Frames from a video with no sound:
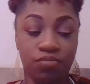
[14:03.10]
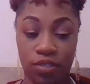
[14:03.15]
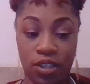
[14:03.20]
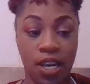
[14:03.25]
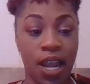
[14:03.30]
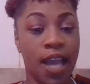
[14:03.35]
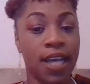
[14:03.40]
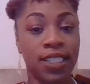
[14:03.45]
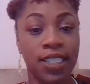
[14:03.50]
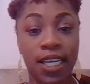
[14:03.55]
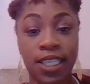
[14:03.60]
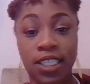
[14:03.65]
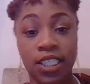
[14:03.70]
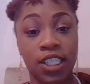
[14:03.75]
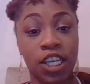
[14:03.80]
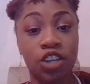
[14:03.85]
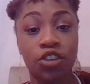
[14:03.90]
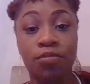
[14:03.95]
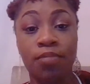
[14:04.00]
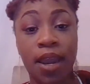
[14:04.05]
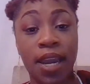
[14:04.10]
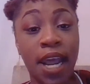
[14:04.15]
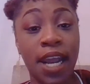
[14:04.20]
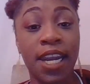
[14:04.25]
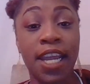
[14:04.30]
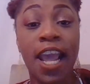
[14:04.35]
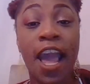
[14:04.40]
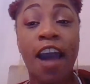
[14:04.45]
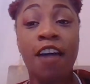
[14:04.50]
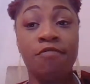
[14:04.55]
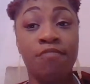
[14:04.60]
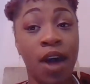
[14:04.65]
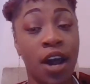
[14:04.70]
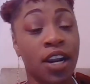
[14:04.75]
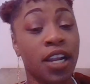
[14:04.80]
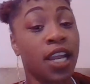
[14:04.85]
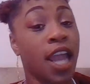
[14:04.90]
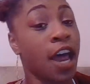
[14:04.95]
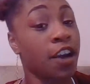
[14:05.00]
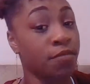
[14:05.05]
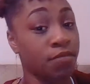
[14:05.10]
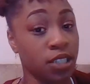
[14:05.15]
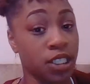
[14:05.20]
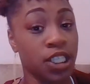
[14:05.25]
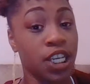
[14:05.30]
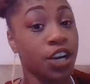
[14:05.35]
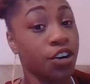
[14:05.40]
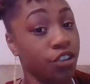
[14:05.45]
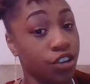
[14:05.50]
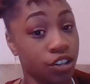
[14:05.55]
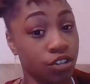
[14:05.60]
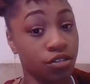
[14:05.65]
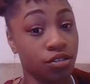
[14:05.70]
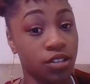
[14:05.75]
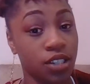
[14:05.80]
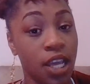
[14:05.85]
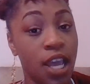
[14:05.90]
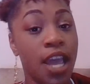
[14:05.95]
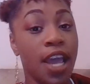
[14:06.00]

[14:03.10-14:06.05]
9 times out of 10, you may not need. I've bought a lot of materials